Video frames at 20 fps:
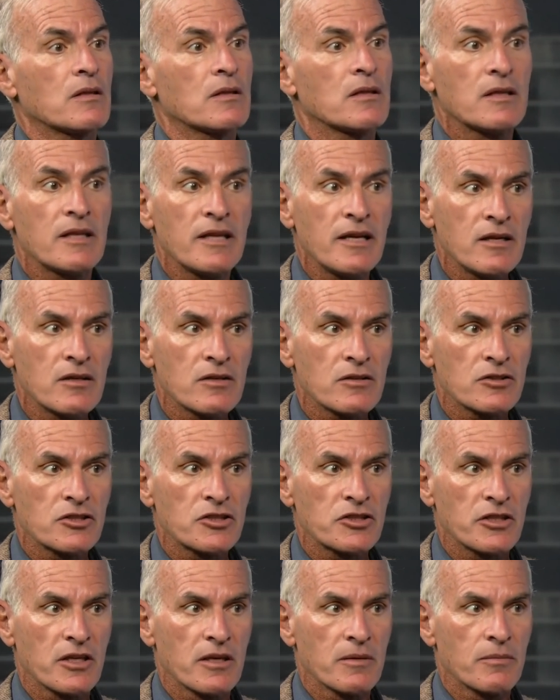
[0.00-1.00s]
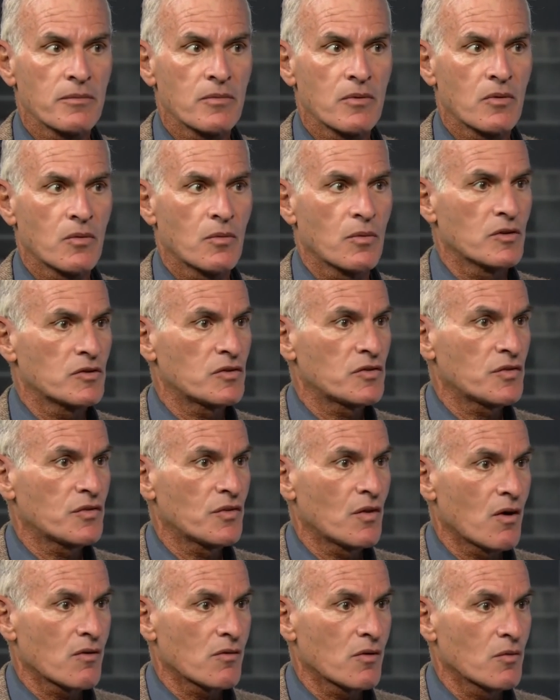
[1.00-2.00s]
leadership was
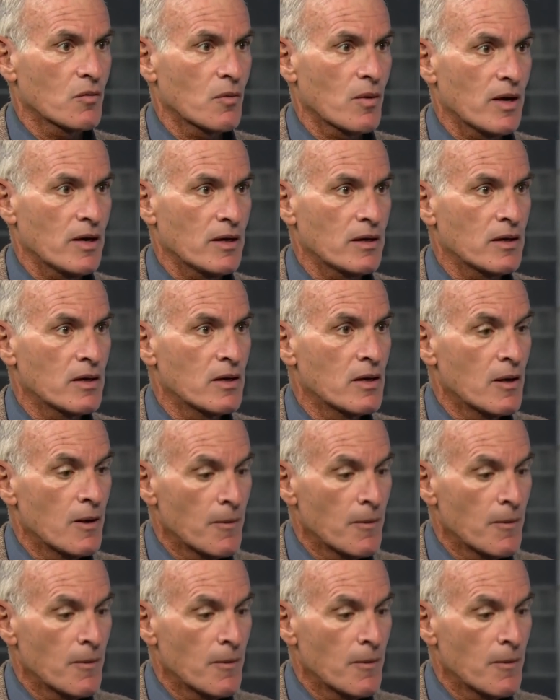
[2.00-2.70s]
far away,